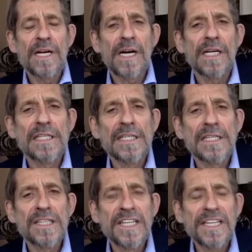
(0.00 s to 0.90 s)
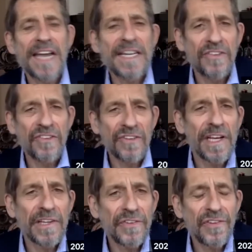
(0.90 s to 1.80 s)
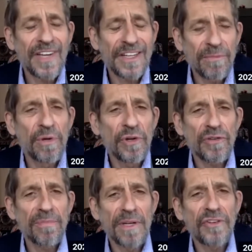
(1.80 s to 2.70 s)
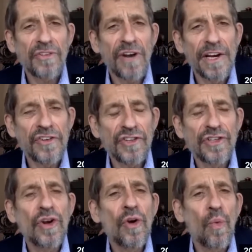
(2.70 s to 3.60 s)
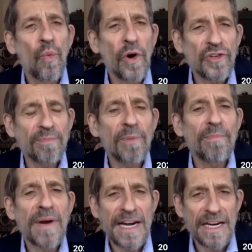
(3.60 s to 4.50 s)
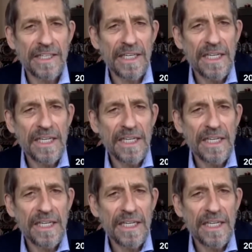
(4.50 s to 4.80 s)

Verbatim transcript: the United States and the Bush administration wasn't prepared